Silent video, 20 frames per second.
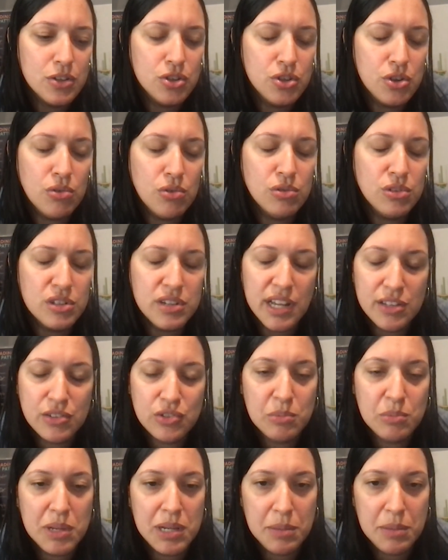don't look at
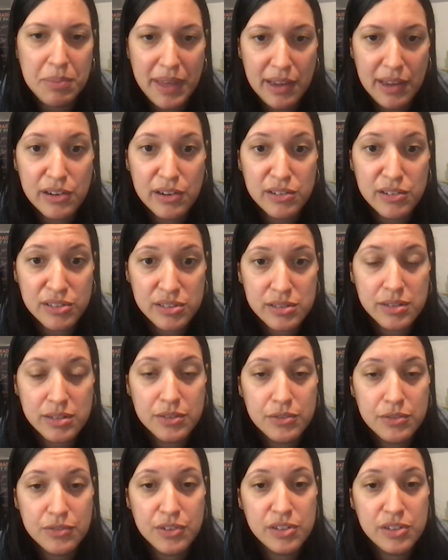too many pairs.
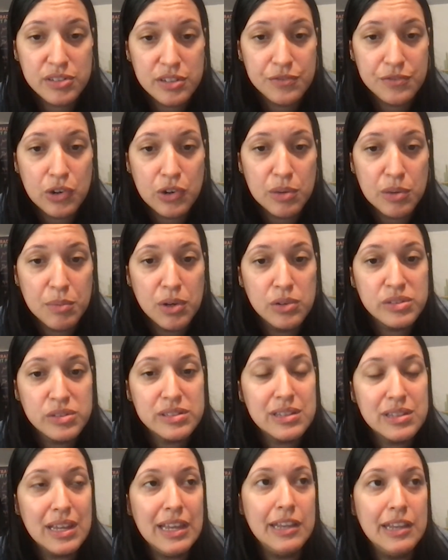First and
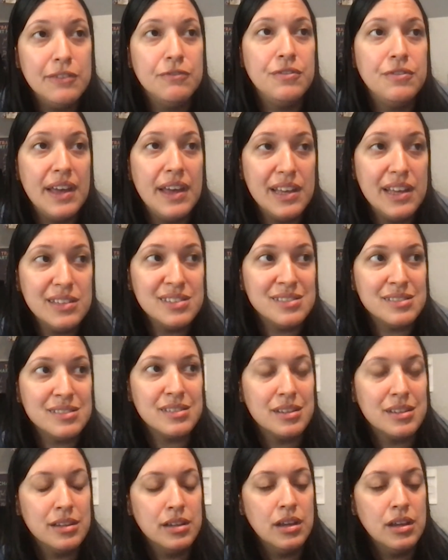foremost,
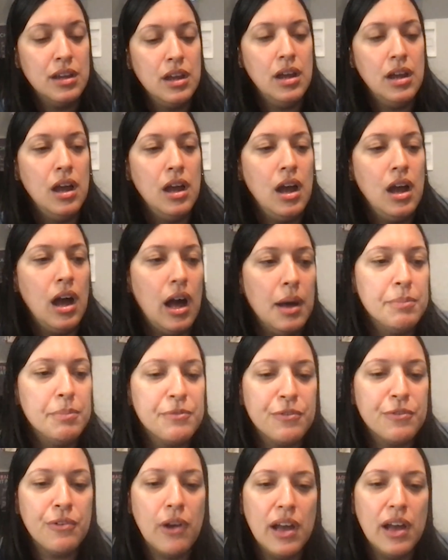invest up
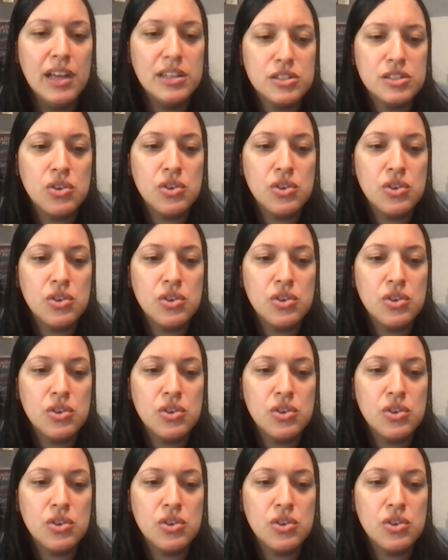front.